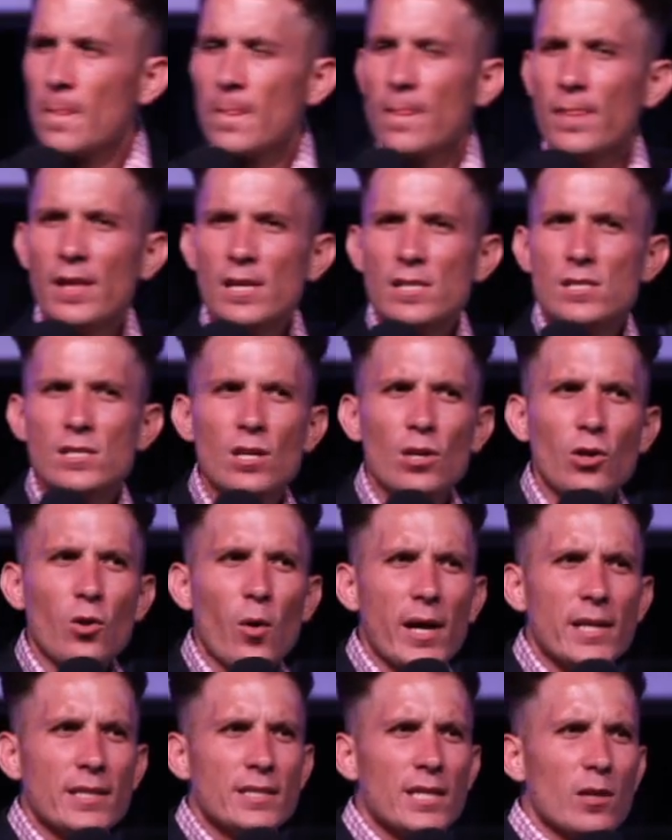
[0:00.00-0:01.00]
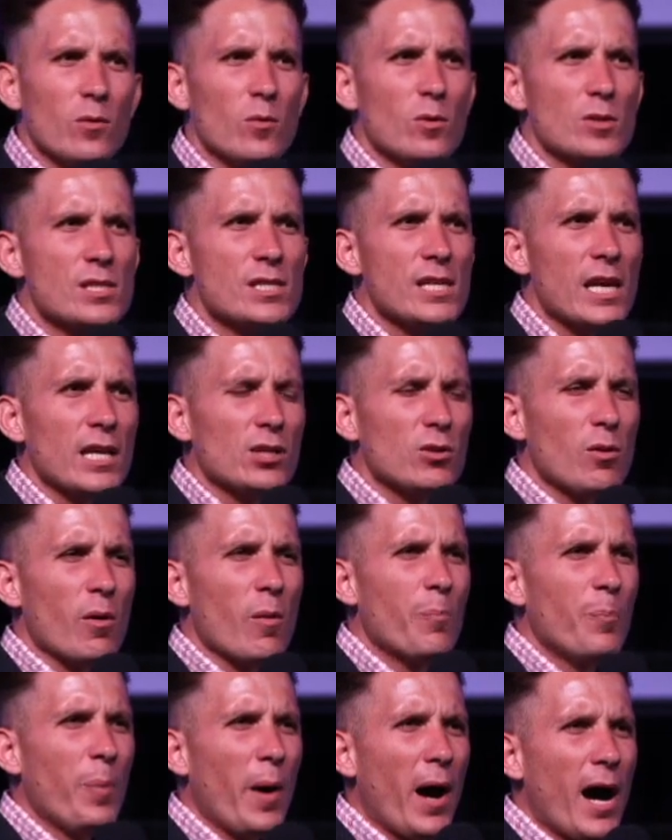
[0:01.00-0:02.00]
This anointing will set you
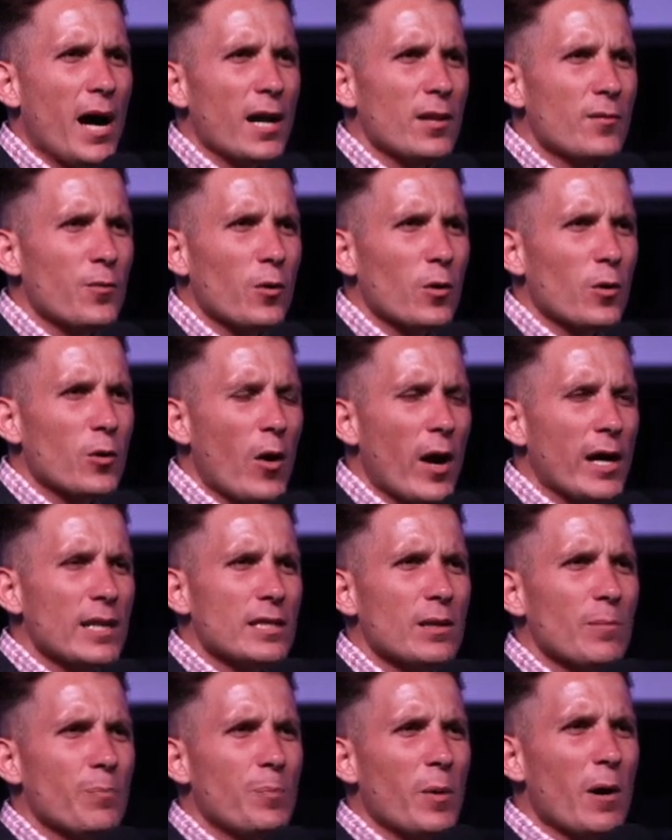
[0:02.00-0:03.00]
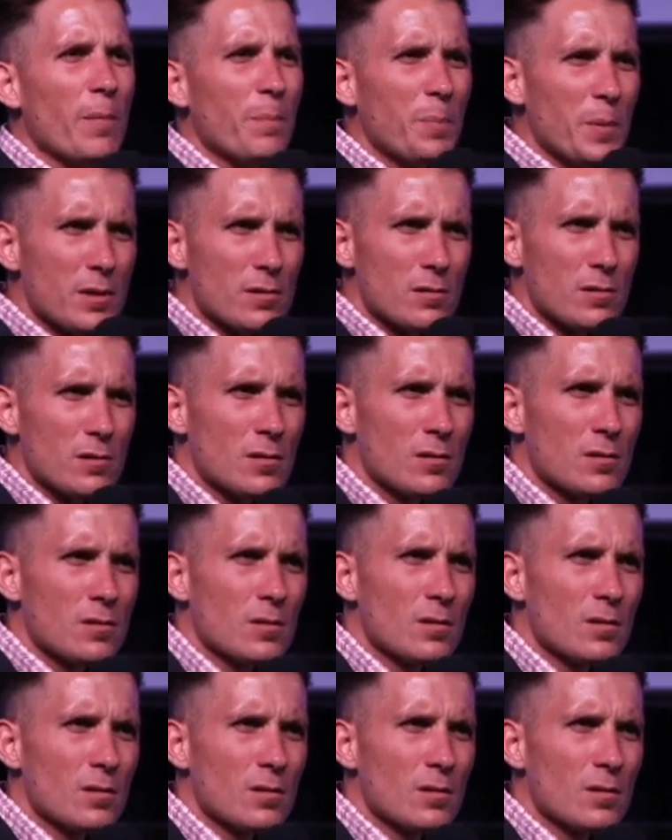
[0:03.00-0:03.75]
apart for greater purpose.